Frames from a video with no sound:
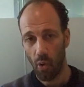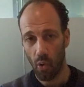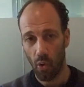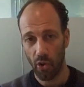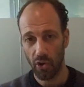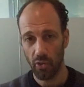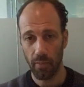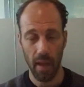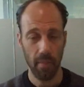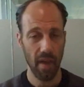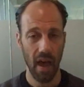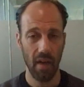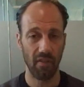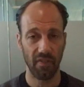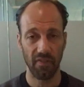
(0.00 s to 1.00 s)
or you maybe
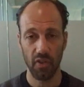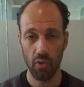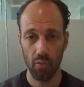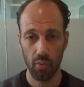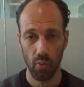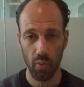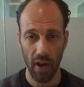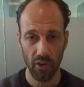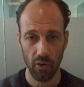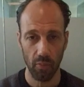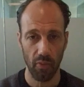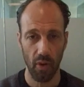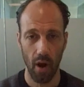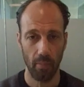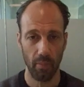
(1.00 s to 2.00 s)
have a few rental
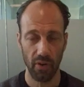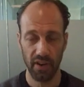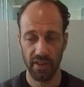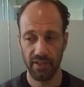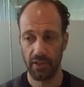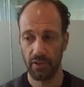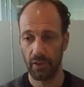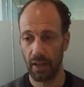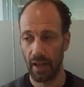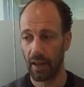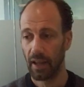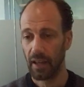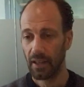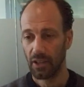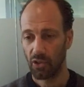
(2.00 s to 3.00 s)
properties and you're
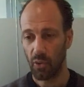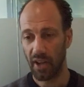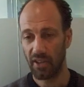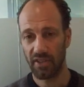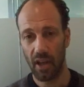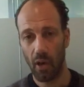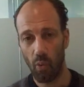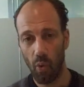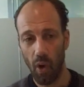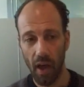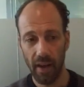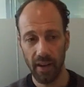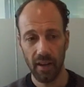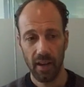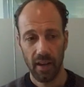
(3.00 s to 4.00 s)
like, do I sell
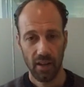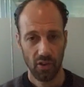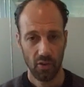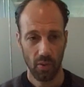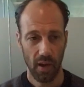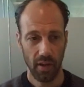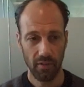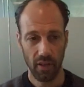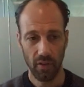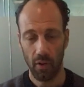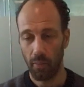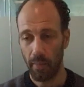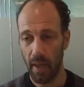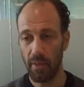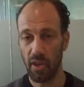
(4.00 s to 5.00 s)
one? Do I,
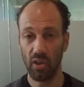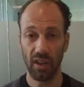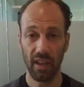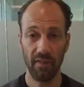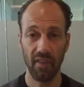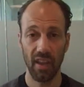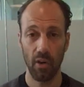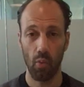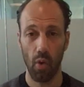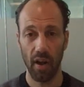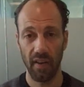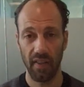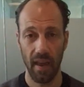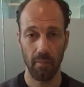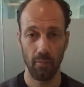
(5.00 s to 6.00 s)
maybe you lived in one
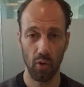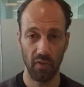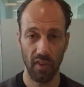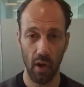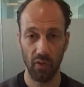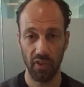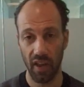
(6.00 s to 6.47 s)
and then moved out,